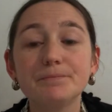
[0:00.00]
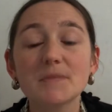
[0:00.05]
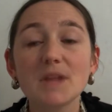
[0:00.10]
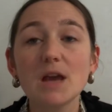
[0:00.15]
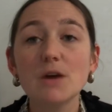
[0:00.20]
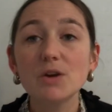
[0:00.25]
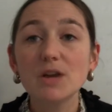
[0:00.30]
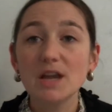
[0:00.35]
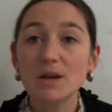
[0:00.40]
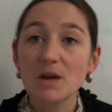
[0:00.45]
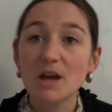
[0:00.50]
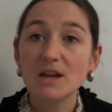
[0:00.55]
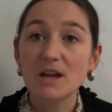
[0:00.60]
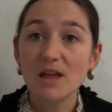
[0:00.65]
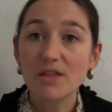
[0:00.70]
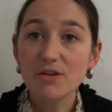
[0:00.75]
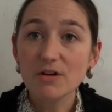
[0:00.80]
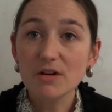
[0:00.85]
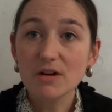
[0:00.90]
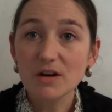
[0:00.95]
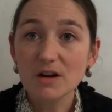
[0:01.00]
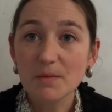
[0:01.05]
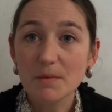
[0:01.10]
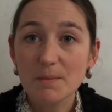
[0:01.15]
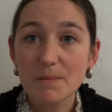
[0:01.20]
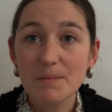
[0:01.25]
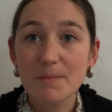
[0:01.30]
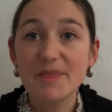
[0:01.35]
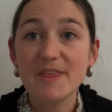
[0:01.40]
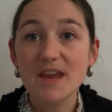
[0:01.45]
Okay, another
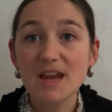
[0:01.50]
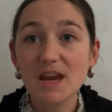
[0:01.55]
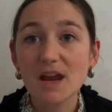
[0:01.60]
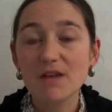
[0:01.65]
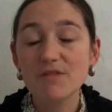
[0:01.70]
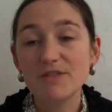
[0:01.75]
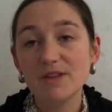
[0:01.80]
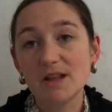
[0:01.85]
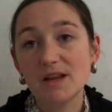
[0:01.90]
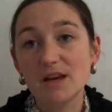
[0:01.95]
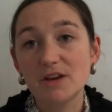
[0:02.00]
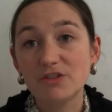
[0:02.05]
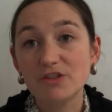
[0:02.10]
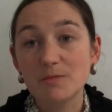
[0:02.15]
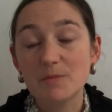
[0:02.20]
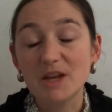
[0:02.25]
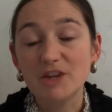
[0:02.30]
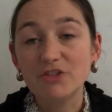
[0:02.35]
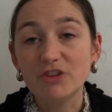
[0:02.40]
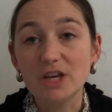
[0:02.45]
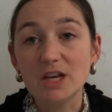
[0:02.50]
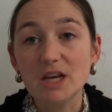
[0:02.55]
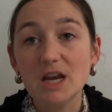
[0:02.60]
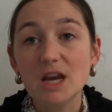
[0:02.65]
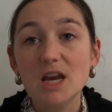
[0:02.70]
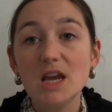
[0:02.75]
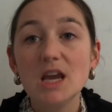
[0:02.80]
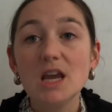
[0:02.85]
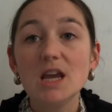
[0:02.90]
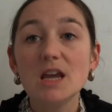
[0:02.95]
thing I feel like I should mention
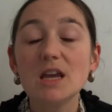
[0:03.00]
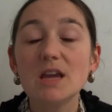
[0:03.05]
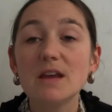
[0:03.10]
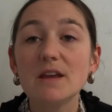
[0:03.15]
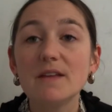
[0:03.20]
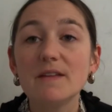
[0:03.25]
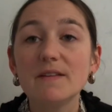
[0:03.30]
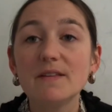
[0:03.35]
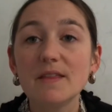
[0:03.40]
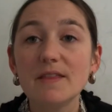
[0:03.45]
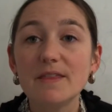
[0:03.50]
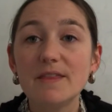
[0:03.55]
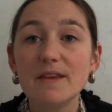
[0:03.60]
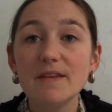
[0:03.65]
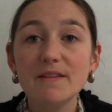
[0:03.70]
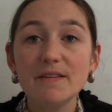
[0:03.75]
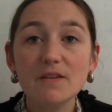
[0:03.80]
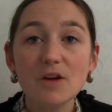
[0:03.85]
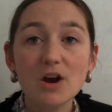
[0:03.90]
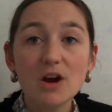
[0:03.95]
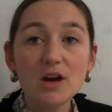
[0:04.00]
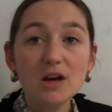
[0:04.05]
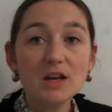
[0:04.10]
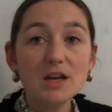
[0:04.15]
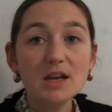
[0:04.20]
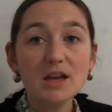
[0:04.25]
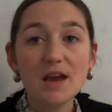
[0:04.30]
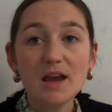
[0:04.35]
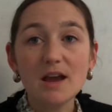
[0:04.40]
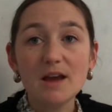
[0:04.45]
is this
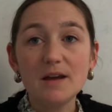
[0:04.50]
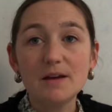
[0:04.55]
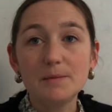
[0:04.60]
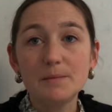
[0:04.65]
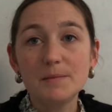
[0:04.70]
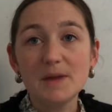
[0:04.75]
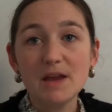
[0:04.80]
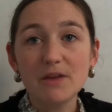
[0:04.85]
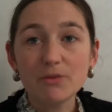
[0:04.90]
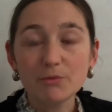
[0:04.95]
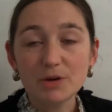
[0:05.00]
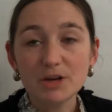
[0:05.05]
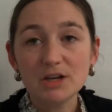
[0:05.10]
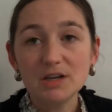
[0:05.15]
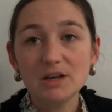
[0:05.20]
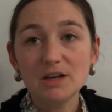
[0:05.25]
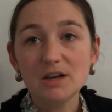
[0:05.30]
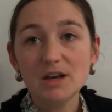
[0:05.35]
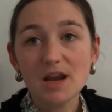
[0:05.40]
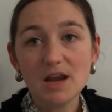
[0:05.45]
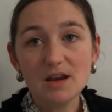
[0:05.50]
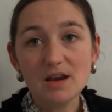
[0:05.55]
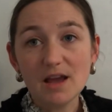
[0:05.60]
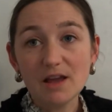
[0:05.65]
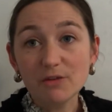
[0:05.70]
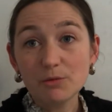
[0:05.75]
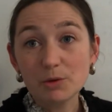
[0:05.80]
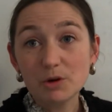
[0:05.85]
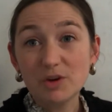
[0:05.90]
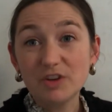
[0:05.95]
song, as written and
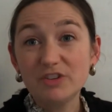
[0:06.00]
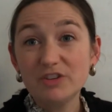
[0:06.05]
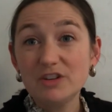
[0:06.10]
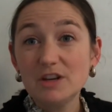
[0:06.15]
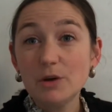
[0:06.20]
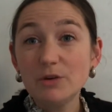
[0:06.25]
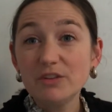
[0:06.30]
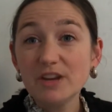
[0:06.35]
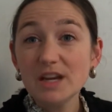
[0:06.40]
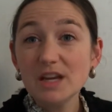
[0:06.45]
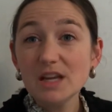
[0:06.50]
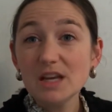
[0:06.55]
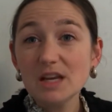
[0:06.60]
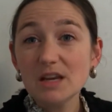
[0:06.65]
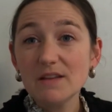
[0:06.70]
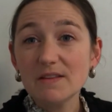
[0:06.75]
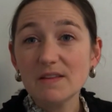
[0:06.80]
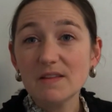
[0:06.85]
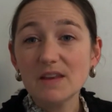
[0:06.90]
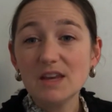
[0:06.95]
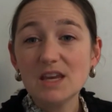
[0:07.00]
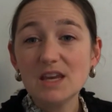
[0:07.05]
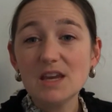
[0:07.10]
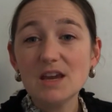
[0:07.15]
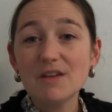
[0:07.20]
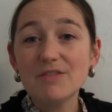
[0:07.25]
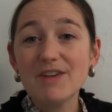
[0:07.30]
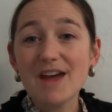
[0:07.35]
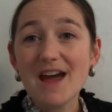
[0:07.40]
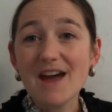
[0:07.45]
as we're going to notate it, is in the key
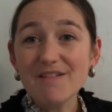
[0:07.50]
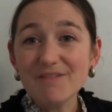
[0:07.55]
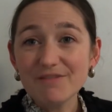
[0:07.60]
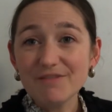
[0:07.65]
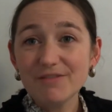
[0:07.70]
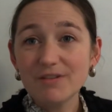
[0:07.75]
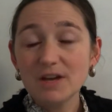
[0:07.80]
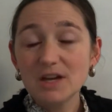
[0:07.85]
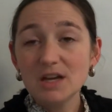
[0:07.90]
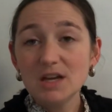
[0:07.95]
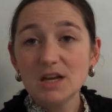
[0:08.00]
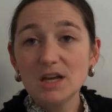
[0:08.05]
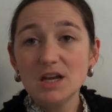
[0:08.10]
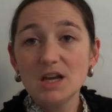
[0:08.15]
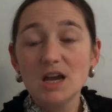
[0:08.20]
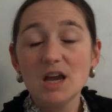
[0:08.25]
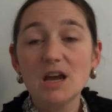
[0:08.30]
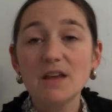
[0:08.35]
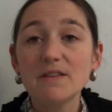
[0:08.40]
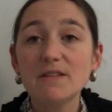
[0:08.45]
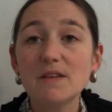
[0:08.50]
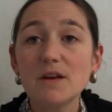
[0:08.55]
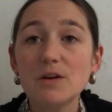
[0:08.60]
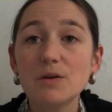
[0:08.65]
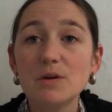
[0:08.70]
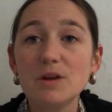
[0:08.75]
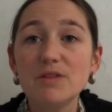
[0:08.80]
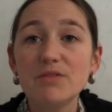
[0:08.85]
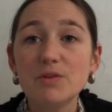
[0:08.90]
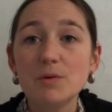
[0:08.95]
of F. And
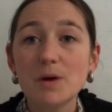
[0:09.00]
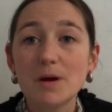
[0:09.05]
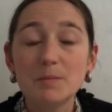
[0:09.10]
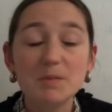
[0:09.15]
so if you are